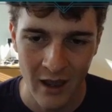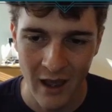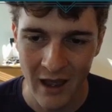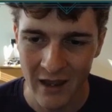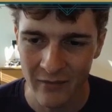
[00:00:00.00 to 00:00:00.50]

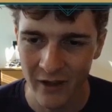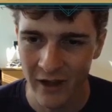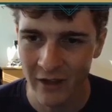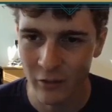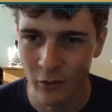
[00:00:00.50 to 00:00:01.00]
I even
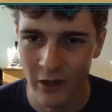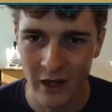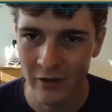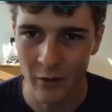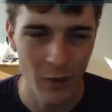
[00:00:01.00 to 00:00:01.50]
like throwing
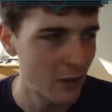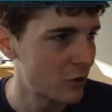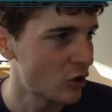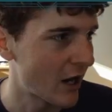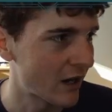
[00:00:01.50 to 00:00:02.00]
down the baby
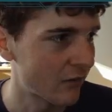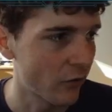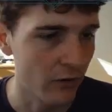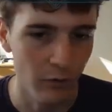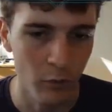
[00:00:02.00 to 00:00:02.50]
dragon
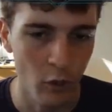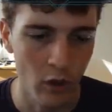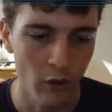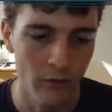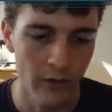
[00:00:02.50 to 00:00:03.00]
for
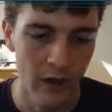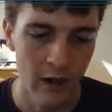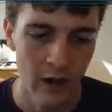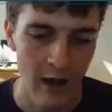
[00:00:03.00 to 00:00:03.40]
support over there.